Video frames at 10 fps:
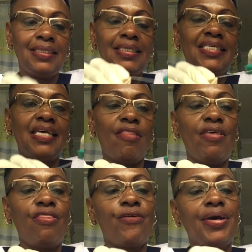These are
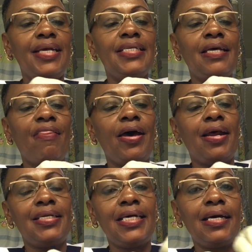the threads that
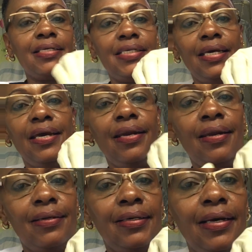are tucked in
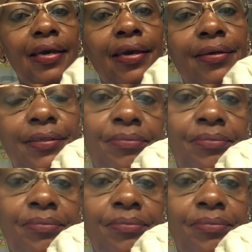here.